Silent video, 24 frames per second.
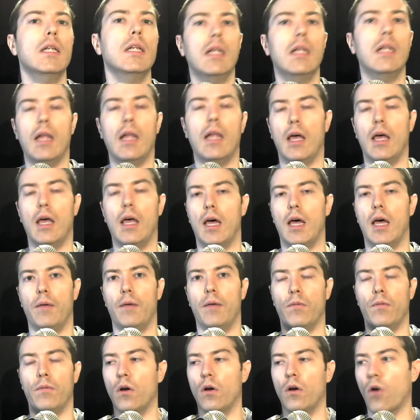
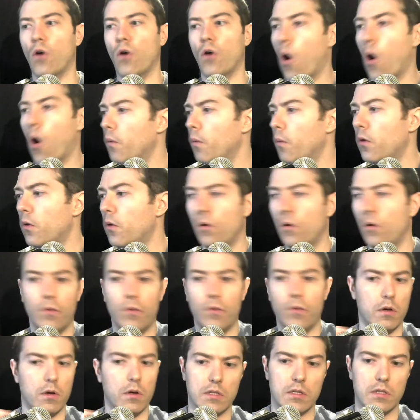or the homo
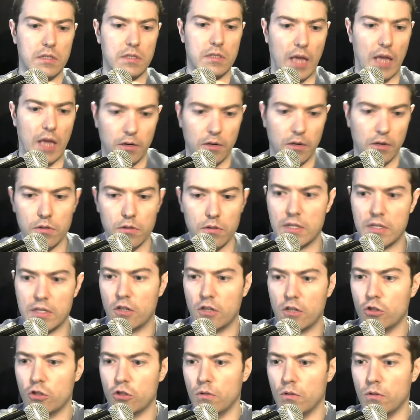versus
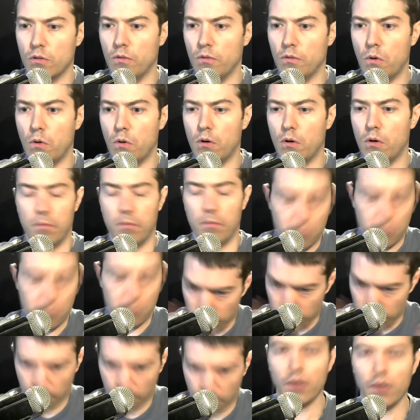heterosexual war.
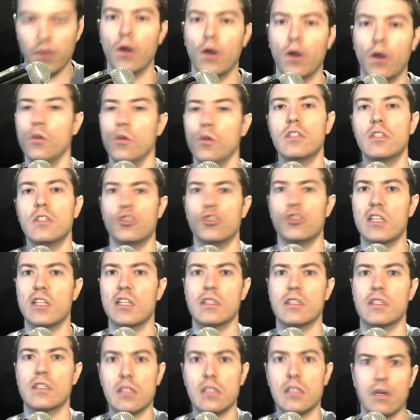You just
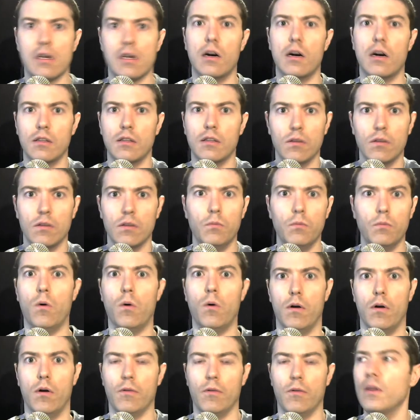start the war.
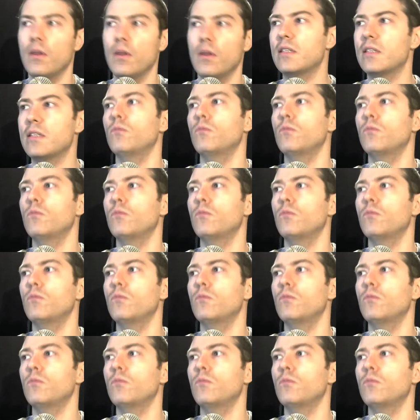The reason why